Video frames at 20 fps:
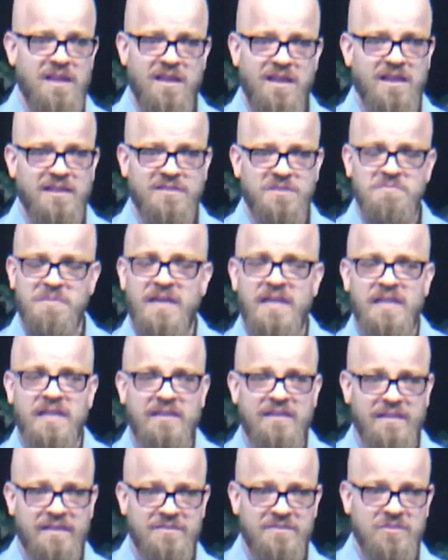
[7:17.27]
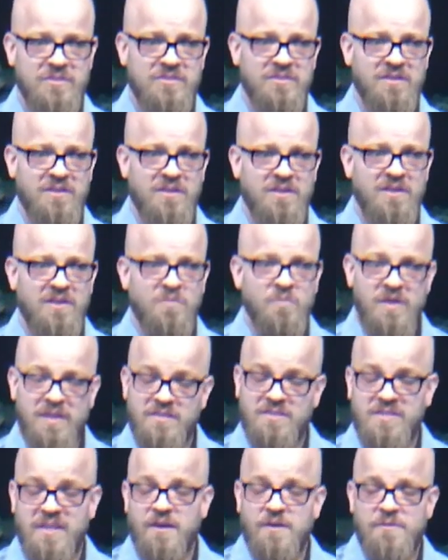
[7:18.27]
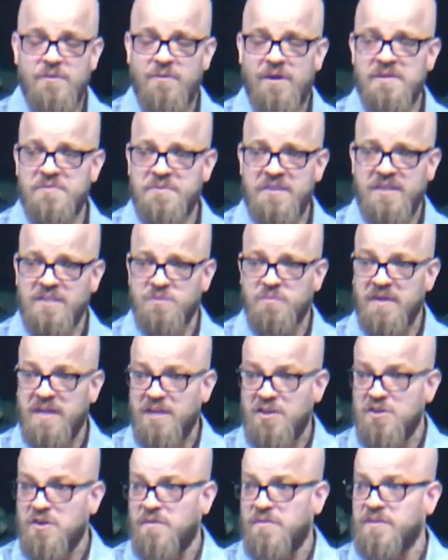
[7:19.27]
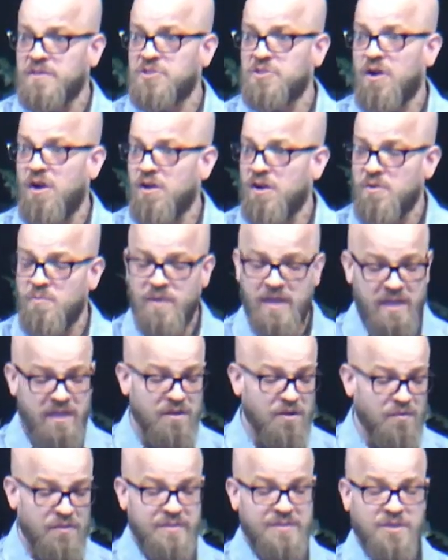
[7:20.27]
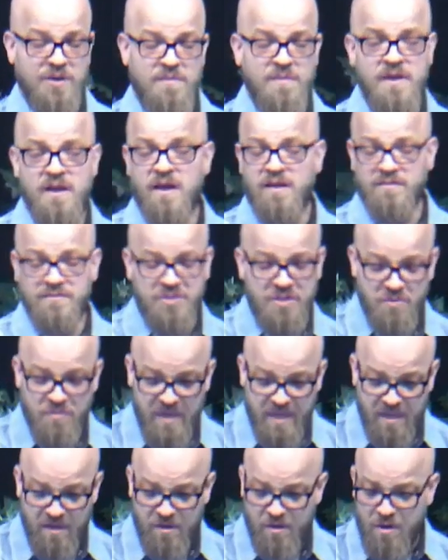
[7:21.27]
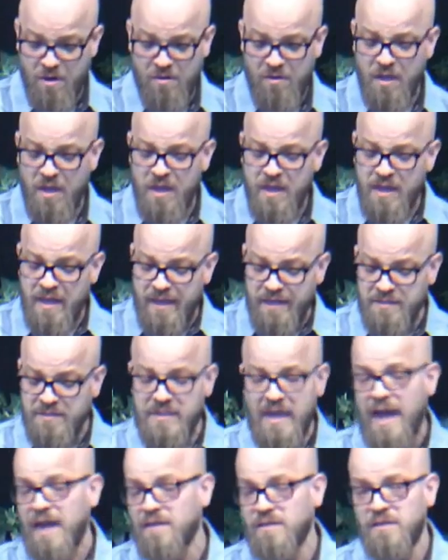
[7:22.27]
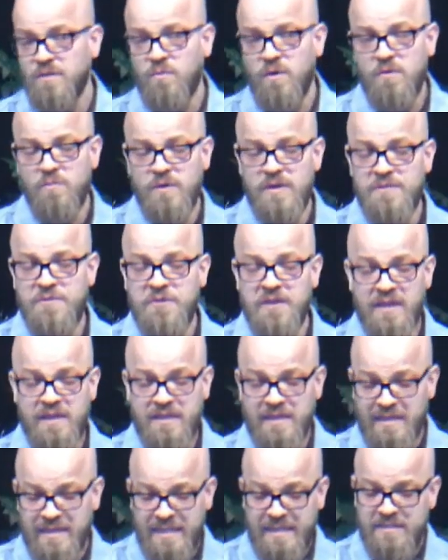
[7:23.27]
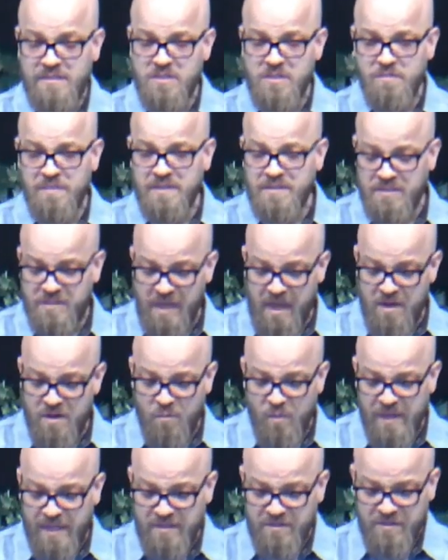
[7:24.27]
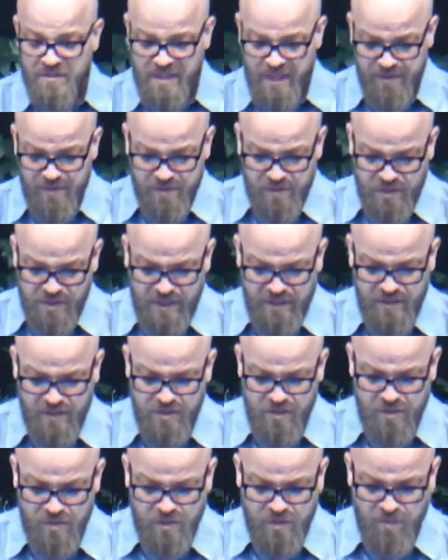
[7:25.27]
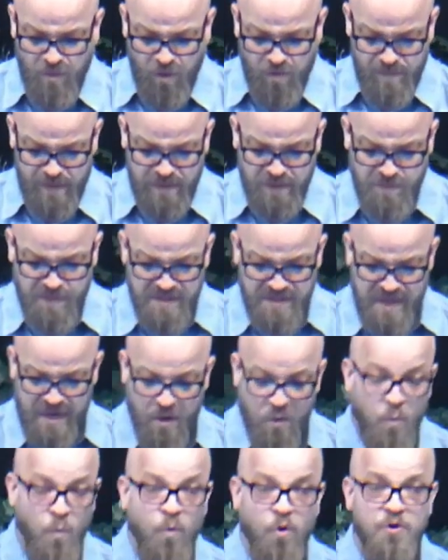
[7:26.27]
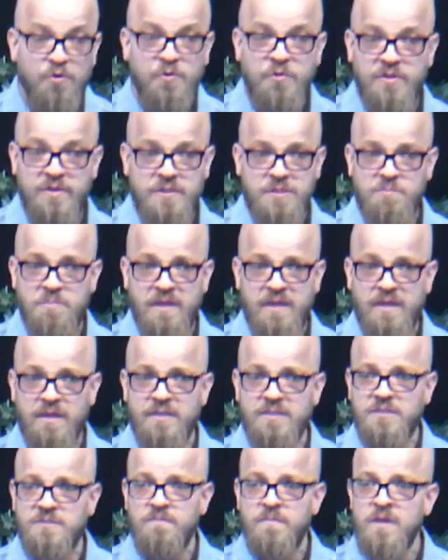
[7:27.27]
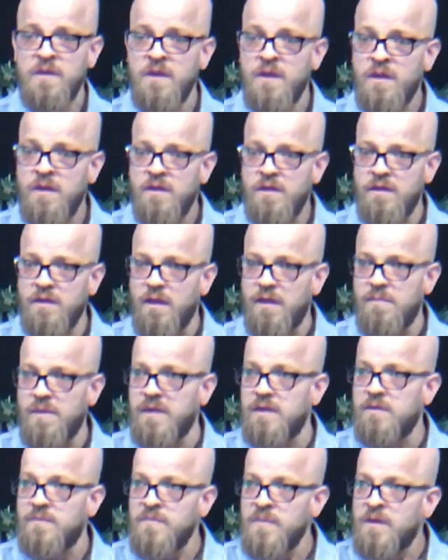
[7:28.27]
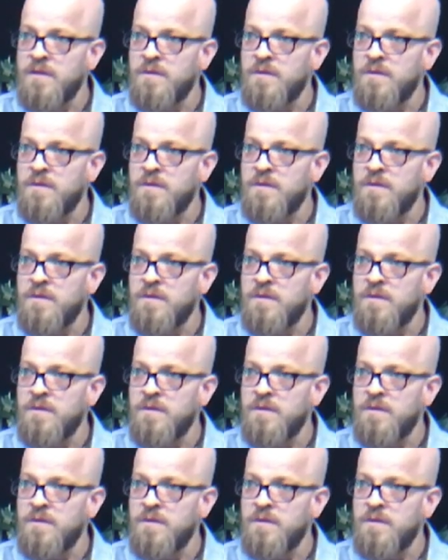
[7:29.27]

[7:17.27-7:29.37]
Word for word: it's meaningless. We can say all the right things. We can know the jargon. We can know the terminology. We can know exactly what we think needs to be said. And we can say those things in those moments, but they are worthless because, I mean,